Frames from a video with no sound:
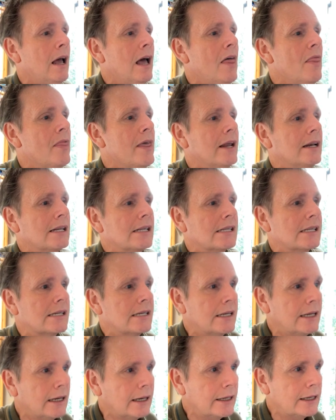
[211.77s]
And then
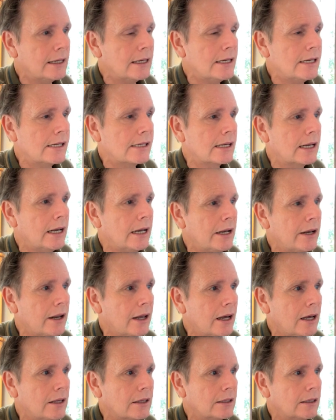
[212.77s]
Astelia is
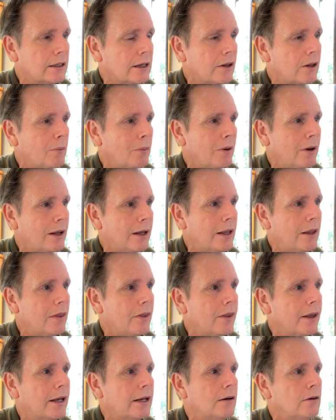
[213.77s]
another plant
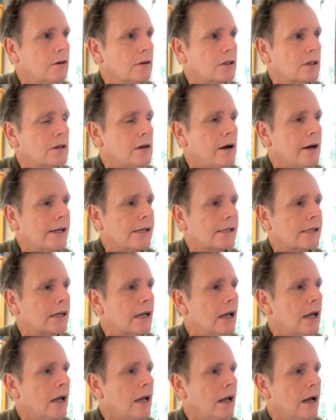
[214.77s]
that looks nice
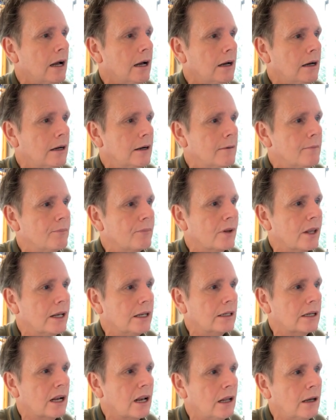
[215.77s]

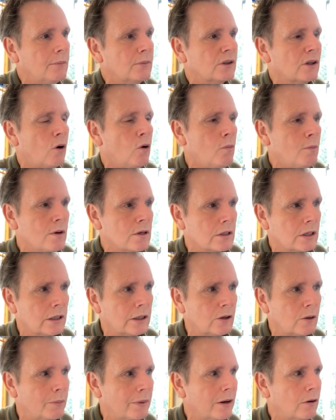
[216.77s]
and clumps, almost a
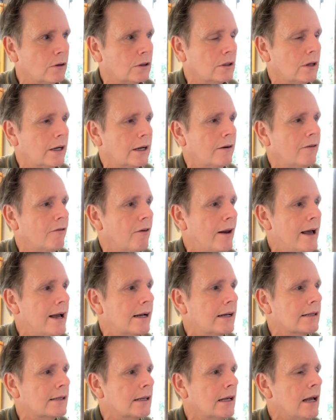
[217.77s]
little bit looks like a
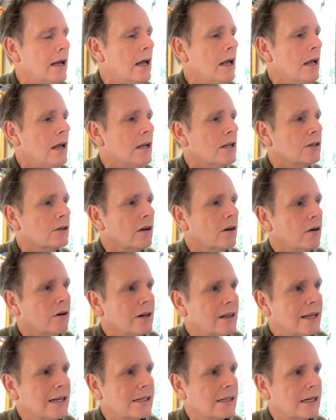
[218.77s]
flax. So a lot
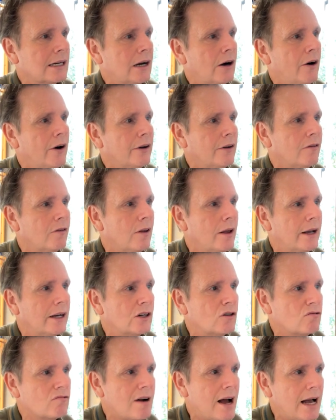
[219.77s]
of these are kind of like
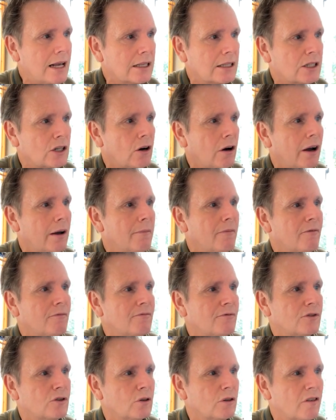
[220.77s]
grass type,
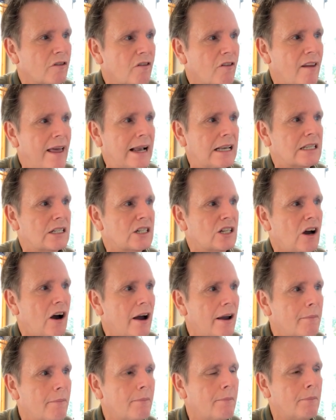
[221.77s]
sort of flax
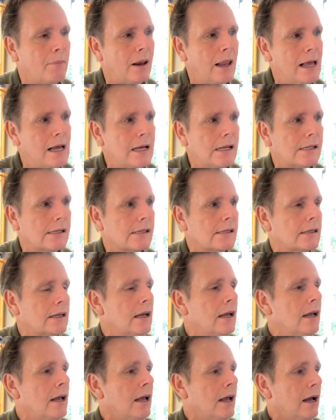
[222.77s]
type plants
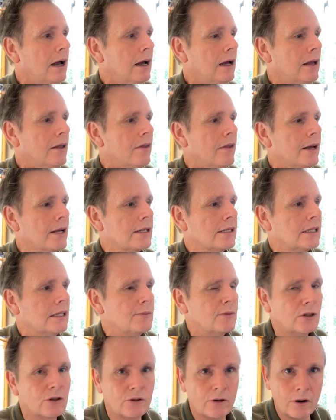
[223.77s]
that
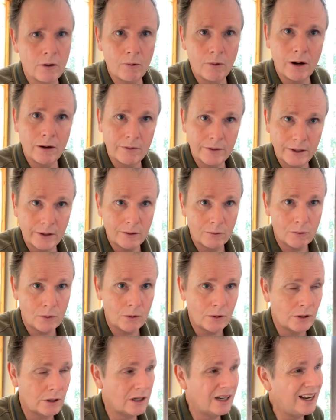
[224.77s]
seem to grow well near the
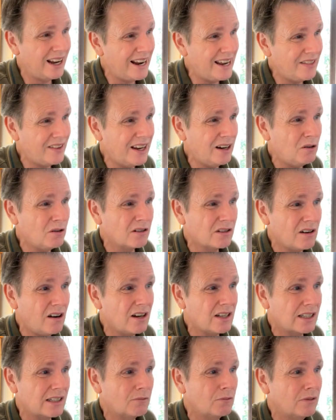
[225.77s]
water. And they look
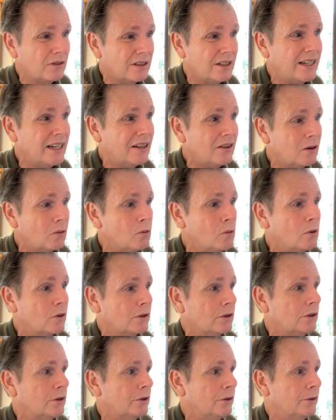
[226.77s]
nice near the
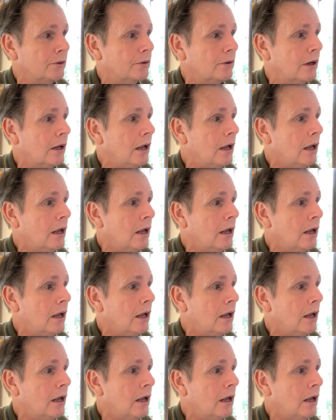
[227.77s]
water too.